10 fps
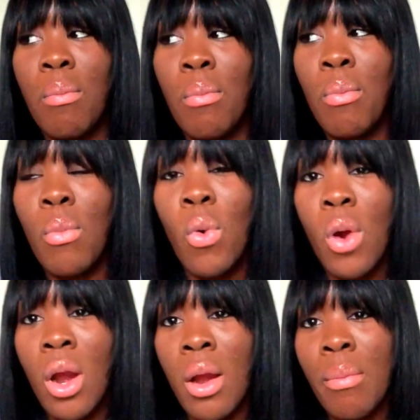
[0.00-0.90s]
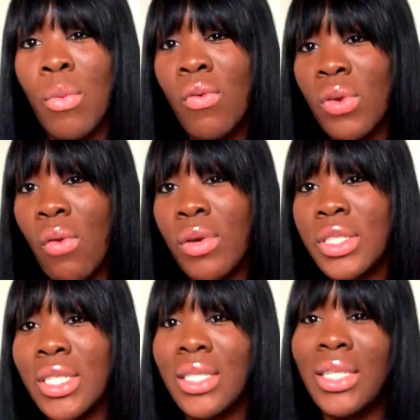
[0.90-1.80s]
more moving over
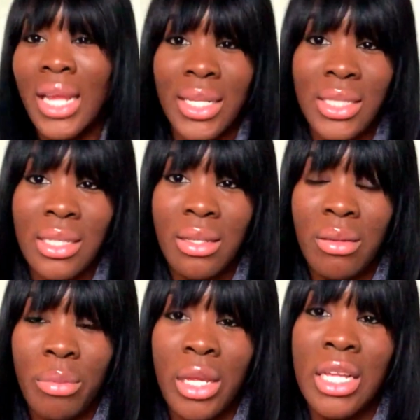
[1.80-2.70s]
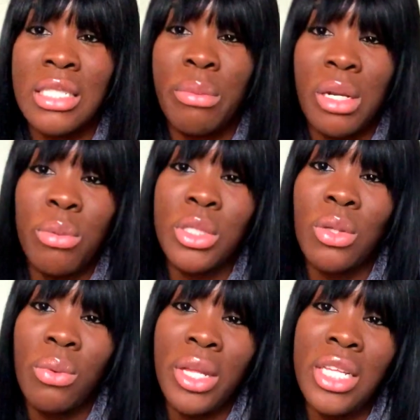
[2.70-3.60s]
to dancing because the money was
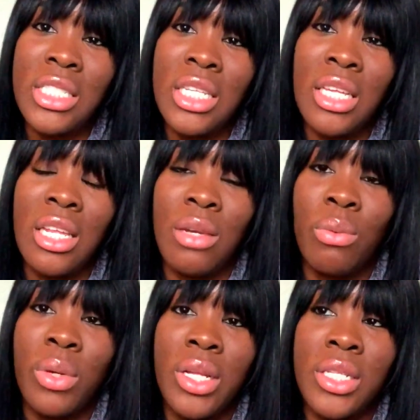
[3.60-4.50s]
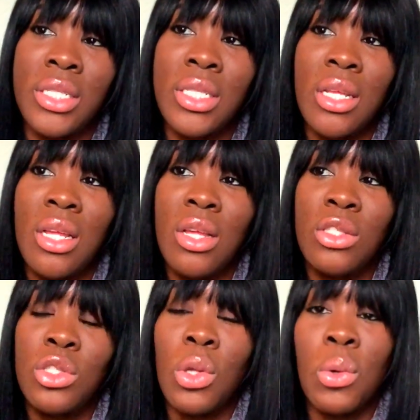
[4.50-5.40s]
so easy and it was
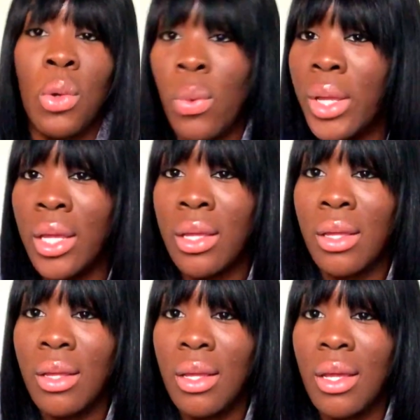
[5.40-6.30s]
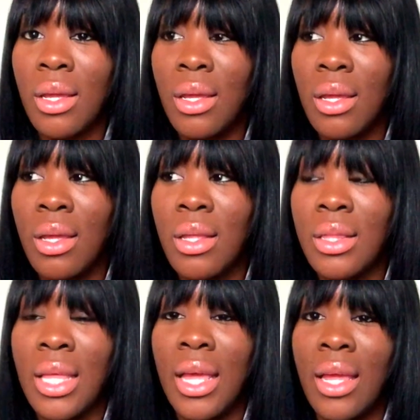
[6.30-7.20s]
so quick
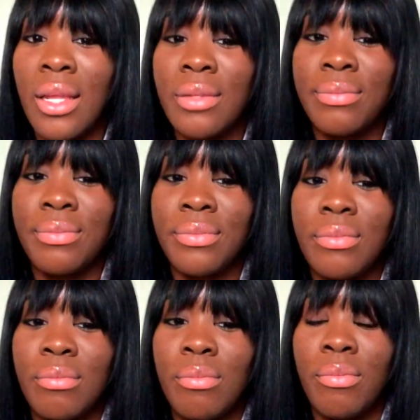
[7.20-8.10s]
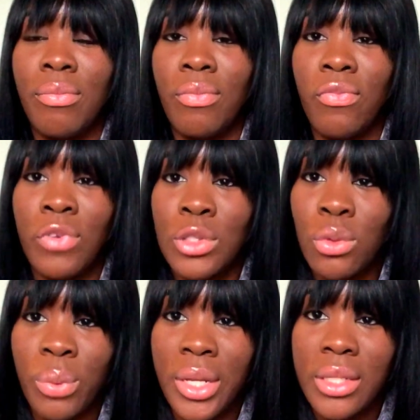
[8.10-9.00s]
that for
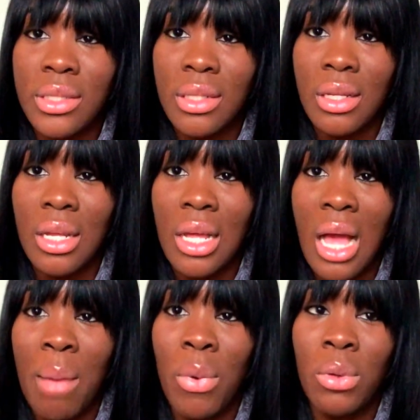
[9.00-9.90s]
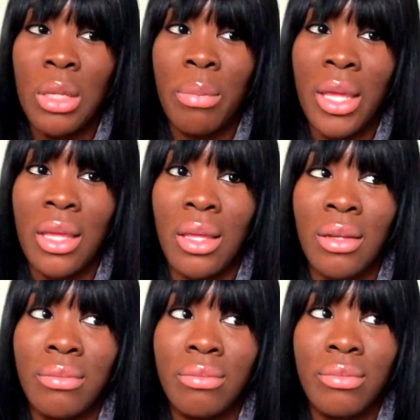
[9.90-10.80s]
2 weeks, I'm only
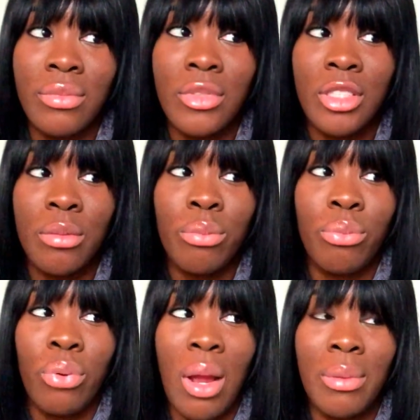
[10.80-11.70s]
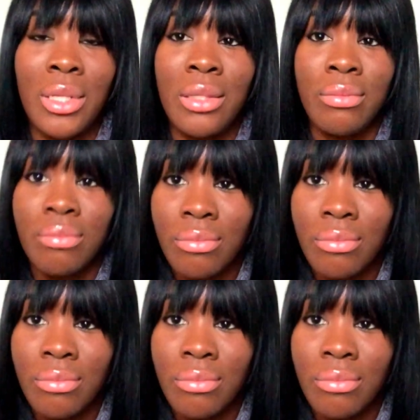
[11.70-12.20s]
making probably